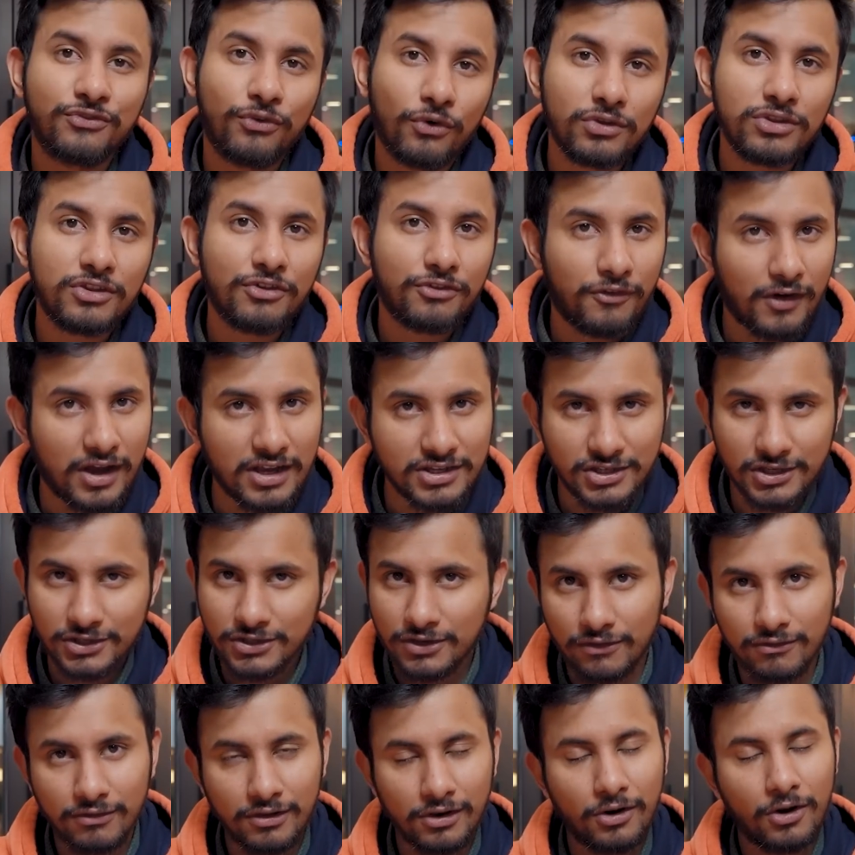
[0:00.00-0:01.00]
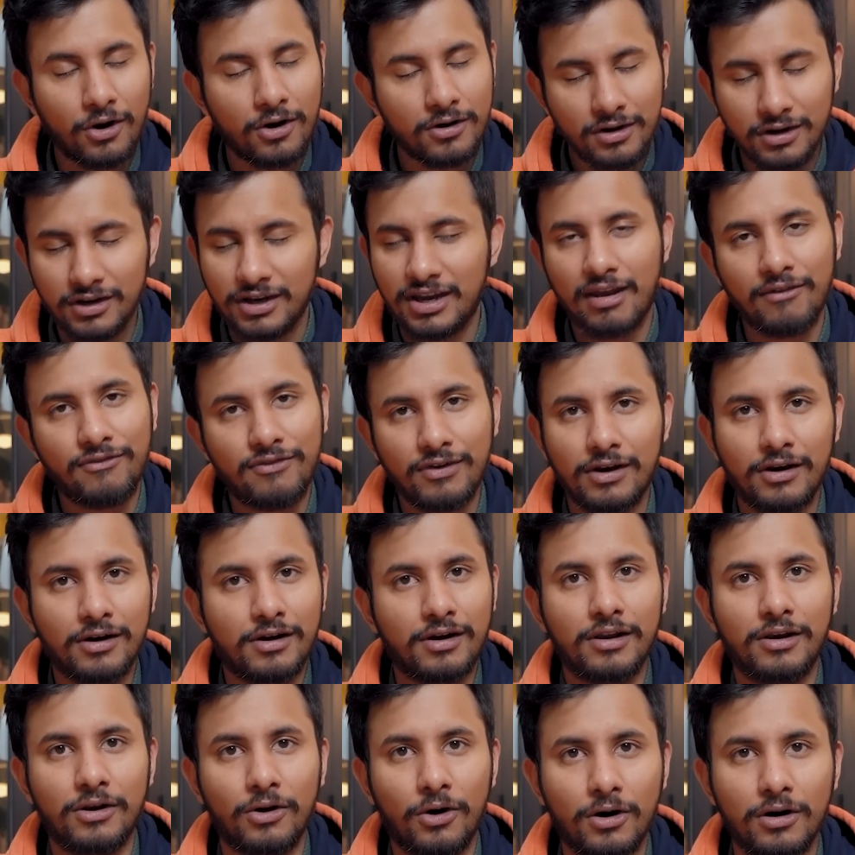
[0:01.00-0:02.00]
phone the fastest of the lot?
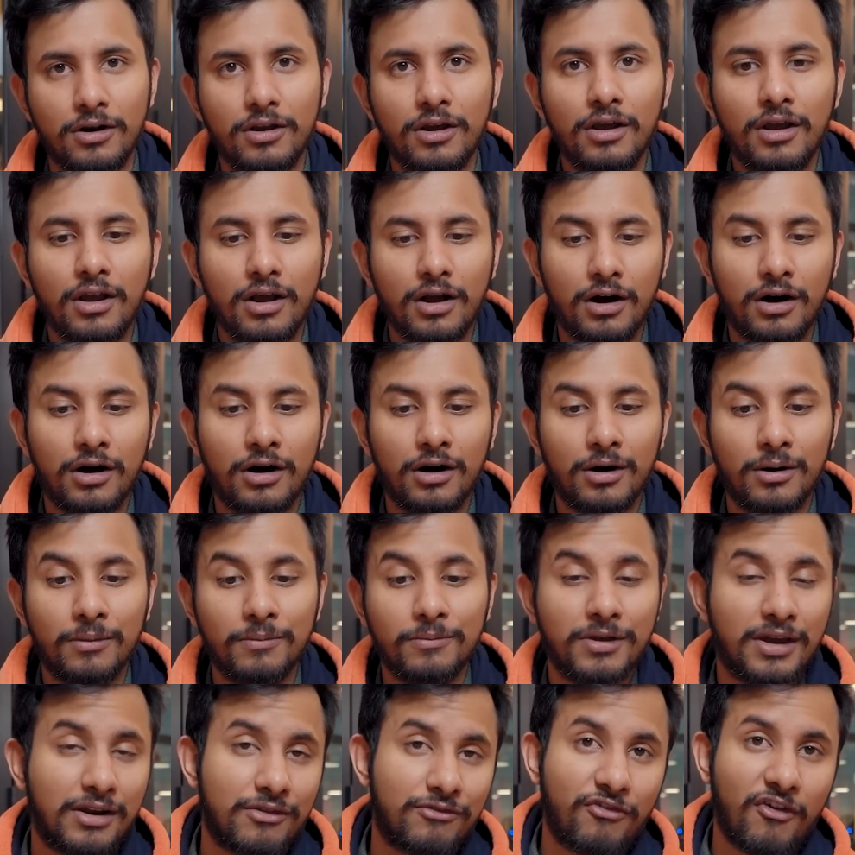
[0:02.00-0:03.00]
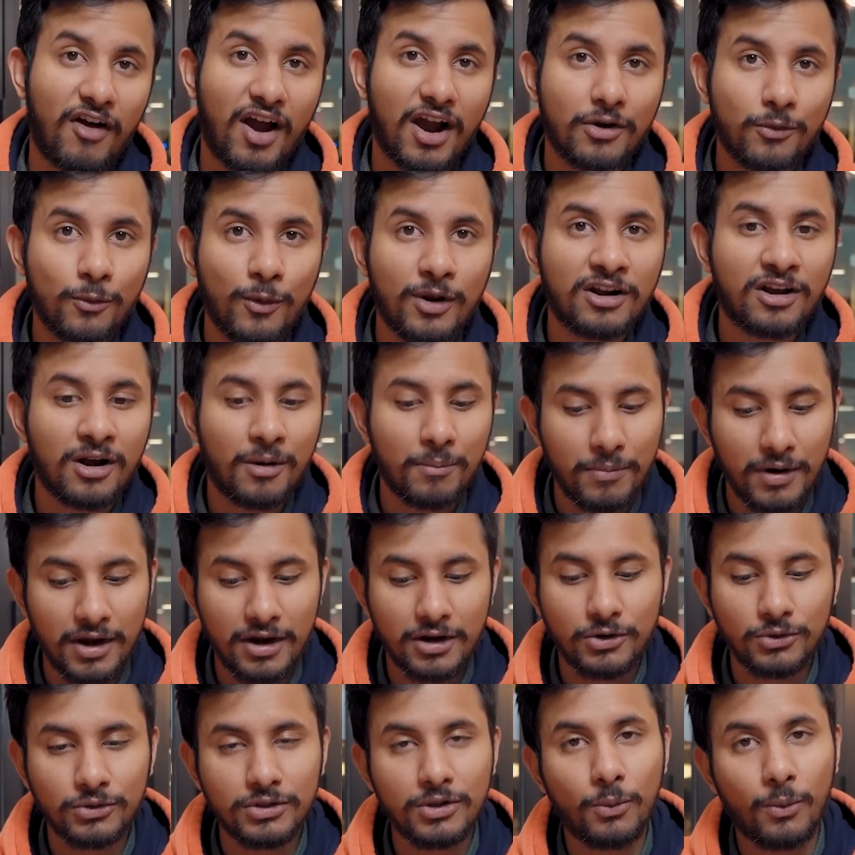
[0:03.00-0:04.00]
Definitely not. In fact, when
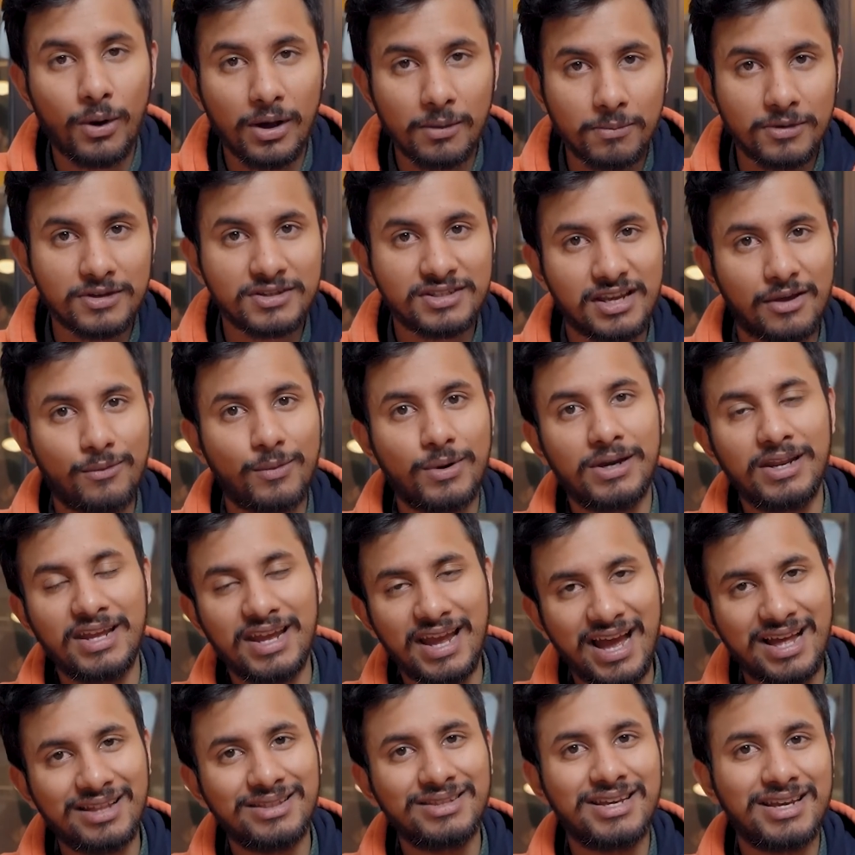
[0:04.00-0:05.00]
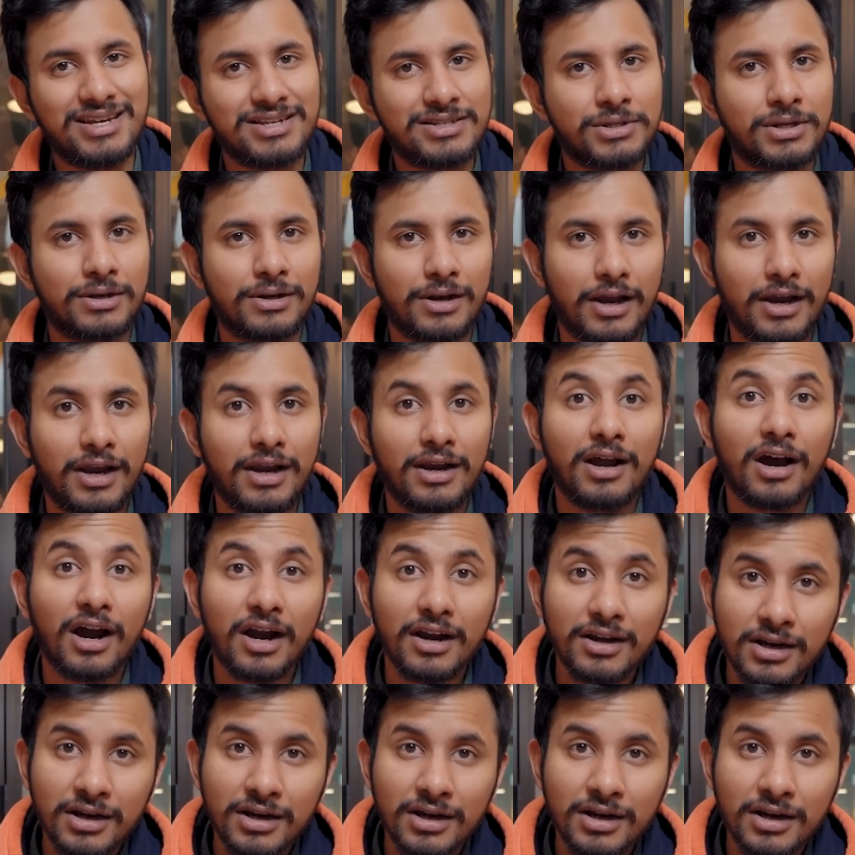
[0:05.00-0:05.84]
compared to the OnePlus 7T and the S10 Lite, I